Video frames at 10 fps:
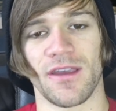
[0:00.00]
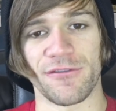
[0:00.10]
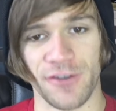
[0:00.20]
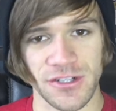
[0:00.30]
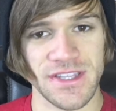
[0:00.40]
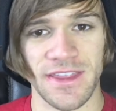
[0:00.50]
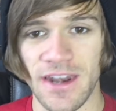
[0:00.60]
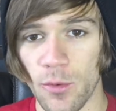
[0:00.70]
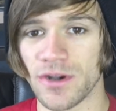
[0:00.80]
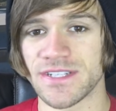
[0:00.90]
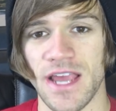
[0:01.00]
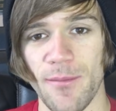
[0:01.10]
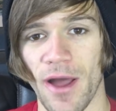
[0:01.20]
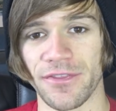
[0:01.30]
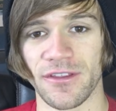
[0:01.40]
The first thing that I want to say
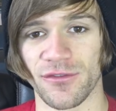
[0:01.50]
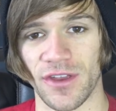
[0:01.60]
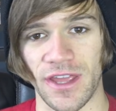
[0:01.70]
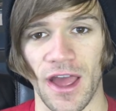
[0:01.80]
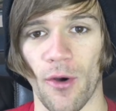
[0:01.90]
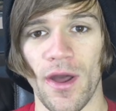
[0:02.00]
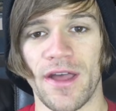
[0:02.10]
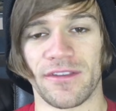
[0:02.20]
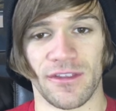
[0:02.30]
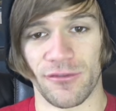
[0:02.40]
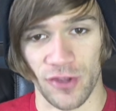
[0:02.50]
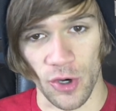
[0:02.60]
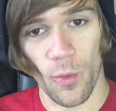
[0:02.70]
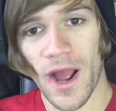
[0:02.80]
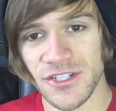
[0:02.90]
about this video is that if
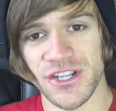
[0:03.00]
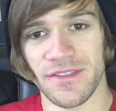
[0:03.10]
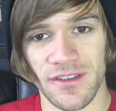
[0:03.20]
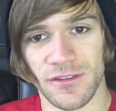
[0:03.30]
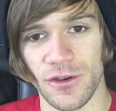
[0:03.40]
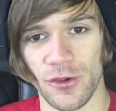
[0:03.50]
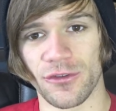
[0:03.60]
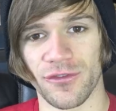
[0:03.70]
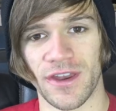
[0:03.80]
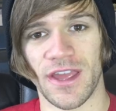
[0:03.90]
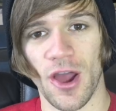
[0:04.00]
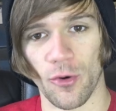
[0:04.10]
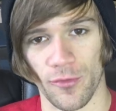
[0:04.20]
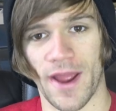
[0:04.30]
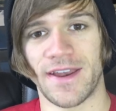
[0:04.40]
you're watching this news
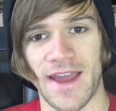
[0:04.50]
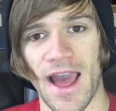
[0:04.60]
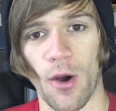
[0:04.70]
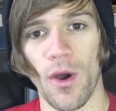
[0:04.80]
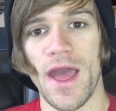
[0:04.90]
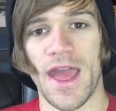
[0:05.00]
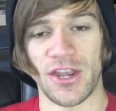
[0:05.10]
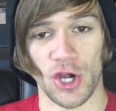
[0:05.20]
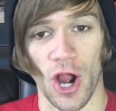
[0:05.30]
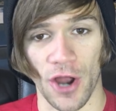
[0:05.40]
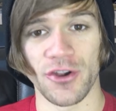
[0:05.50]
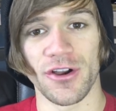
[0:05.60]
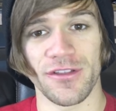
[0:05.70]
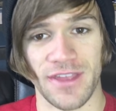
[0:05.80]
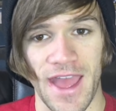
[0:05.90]
video right now and you're
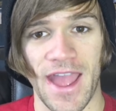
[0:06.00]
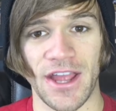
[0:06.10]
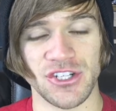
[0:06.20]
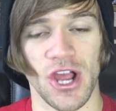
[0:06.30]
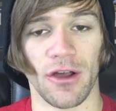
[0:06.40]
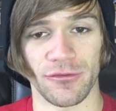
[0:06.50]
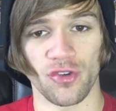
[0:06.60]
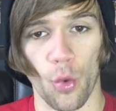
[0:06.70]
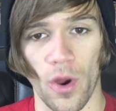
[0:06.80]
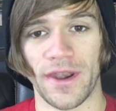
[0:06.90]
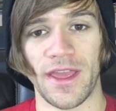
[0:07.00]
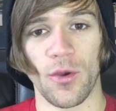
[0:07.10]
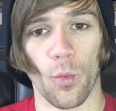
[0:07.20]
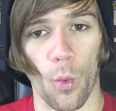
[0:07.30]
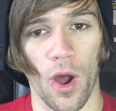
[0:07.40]
under the age of
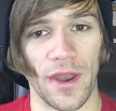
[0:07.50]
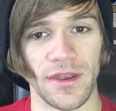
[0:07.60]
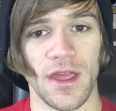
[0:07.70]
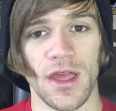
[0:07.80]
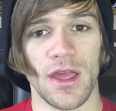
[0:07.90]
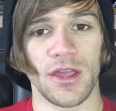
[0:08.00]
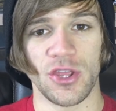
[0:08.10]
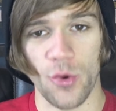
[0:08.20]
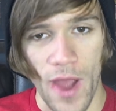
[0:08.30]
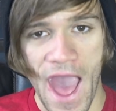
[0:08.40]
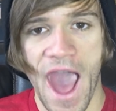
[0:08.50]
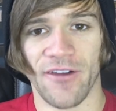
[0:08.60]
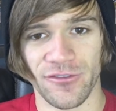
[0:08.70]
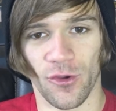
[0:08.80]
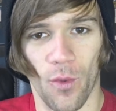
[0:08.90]
21, you
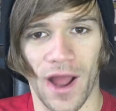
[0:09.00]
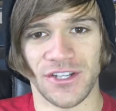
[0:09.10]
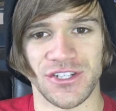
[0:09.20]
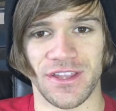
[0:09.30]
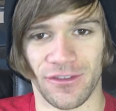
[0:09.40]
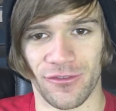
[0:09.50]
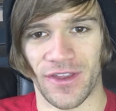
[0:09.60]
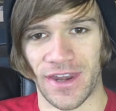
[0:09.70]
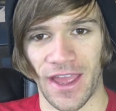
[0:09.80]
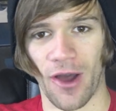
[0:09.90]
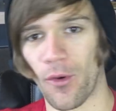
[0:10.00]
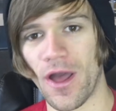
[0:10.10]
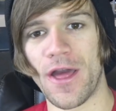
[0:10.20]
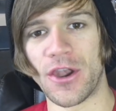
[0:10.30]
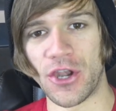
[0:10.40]
have to watch this video.
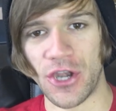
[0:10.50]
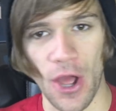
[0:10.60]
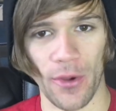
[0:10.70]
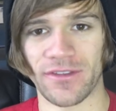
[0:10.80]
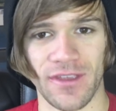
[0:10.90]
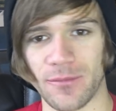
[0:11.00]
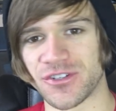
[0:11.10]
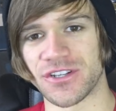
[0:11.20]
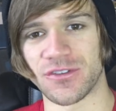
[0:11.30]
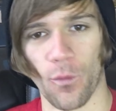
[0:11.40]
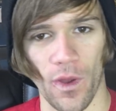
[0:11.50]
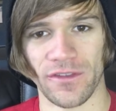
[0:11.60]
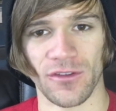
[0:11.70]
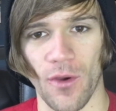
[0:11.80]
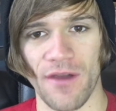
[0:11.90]
No exceptions
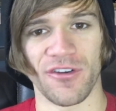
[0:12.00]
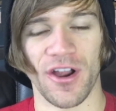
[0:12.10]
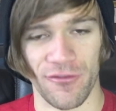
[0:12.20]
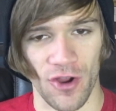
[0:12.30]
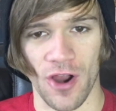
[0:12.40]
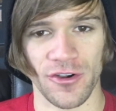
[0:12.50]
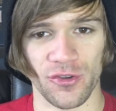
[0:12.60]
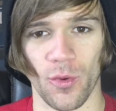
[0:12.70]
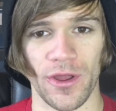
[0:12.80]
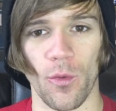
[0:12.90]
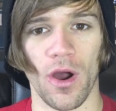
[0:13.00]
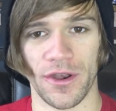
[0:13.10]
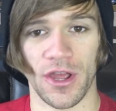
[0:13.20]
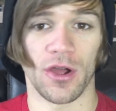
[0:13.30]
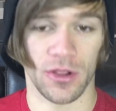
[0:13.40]
whatsoever. If you're under
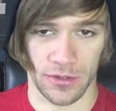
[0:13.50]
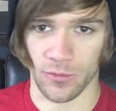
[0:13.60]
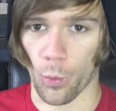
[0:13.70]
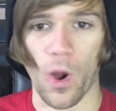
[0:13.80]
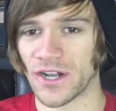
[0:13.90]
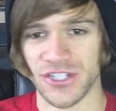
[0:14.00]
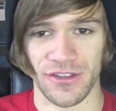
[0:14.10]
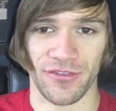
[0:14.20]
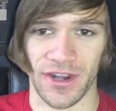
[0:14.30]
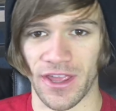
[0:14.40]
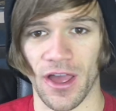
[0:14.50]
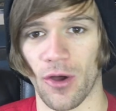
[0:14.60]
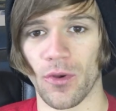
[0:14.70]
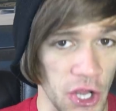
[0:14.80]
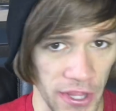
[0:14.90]
21, watch the
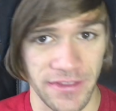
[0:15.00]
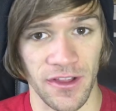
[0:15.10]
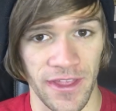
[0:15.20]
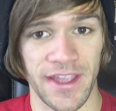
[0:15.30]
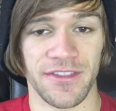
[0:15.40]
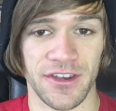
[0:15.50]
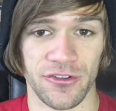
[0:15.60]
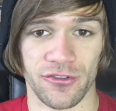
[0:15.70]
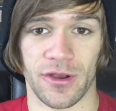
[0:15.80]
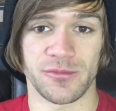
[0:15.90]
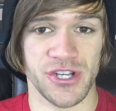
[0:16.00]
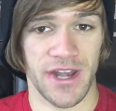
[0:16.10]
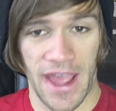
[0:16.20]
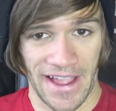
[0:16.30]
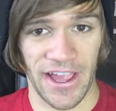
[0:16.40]
video. Click the link in the
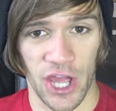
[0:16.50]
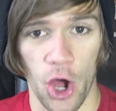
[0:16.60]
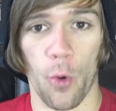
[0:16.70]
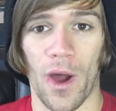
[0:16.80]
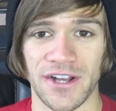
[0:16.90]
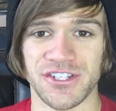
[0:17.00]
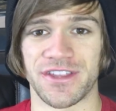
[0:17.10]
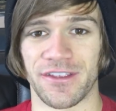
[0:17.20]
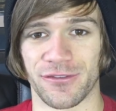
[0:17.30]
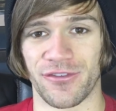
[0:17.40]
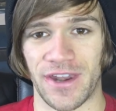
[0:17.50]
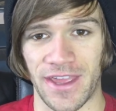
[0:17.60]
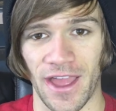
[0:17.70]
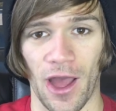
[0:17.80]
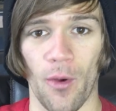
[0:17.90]
description and go watch this
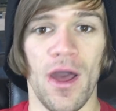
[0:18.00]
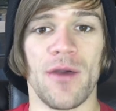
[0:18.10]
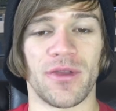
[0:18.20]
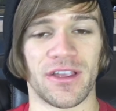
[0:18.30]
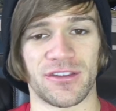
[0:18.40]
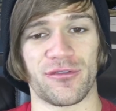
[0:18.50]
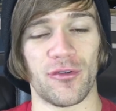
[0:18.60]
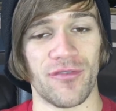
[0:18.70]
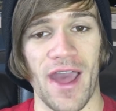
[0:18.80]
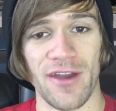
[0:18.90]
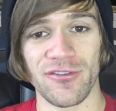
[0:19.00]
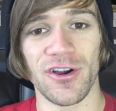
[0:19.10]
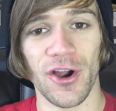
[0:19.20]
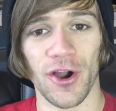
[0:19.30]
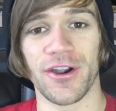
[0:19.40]
video because if you've
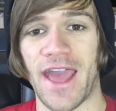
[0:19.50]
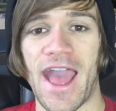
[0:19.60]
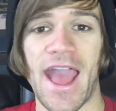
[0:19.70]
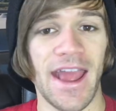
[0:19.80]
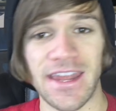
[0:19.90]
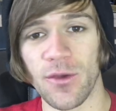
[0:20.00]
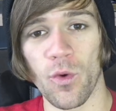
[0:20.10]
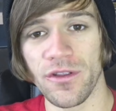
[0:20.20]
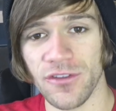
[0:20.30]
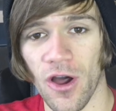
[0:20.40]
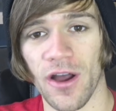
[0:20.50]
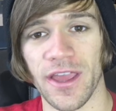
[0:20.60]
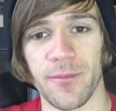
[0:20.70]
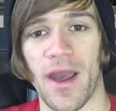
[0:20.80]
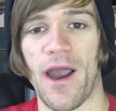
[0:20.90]
ever heard anyone
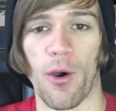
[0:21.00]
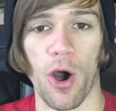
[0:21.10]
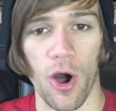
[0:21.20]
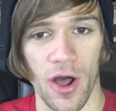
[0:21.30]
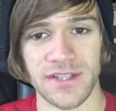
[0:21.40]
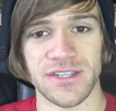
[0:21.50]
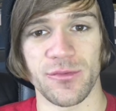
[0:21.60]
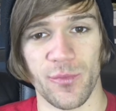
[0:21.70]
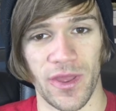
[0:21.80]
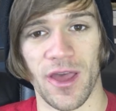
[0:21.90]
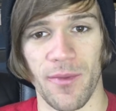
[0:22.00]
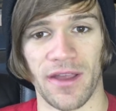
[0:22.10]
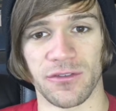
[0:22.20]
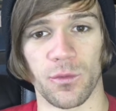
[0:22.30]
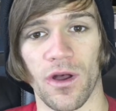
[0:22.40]
talking about how awesome
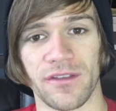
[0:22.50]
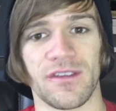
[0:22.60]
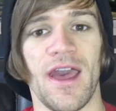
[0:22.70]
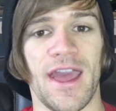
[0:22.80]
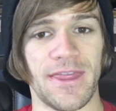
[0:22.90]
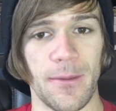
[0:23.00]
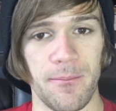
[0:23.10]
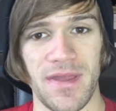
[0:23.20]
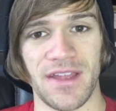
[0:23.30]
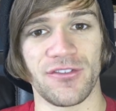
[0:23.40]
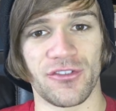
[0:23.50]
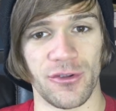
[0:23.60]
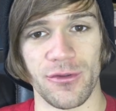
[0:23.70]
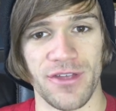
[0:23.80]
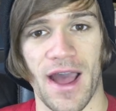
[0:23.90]
BMX was in the mid
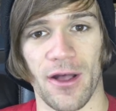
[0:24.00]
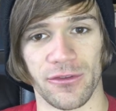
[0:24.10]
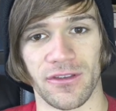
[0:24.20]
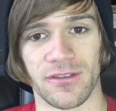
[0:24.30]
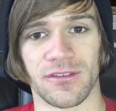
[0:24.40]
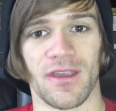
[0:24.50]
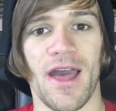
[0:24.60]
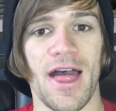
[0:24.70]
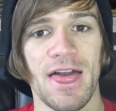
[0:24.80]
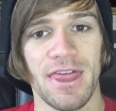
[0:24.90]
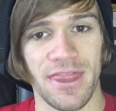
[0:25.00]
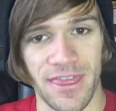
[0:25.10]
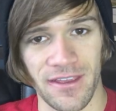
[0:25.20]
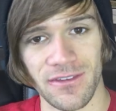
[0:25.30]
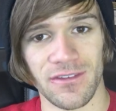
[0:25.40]
2000s,
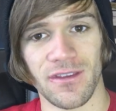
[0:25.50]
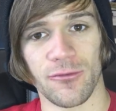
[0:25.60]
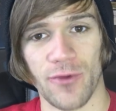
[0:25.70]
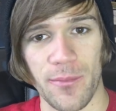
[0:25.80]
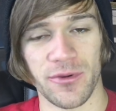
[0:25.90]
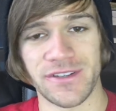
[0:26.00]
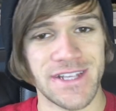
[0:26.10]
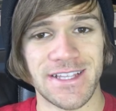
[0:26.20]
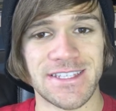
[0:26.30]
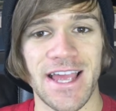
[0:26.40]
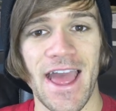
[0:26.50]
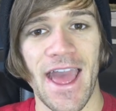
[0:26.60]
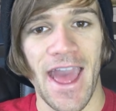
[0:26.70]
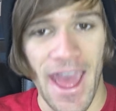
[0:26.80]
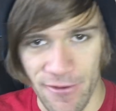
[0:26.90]
this represents
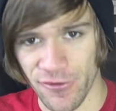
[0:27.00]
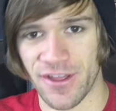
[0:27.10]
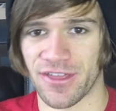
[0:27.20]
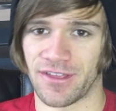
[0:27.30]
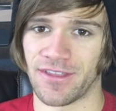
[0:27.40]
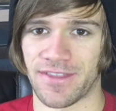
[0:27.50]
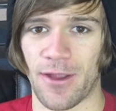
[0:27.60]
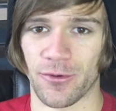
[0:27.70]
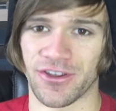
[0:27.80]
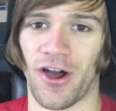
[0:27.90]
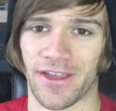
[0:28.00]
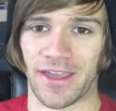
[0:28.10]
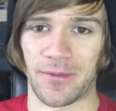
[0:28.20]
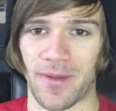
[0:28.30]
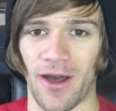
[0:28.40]
everything that they were
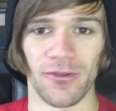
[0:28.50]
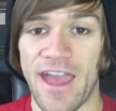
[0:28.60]
talking about.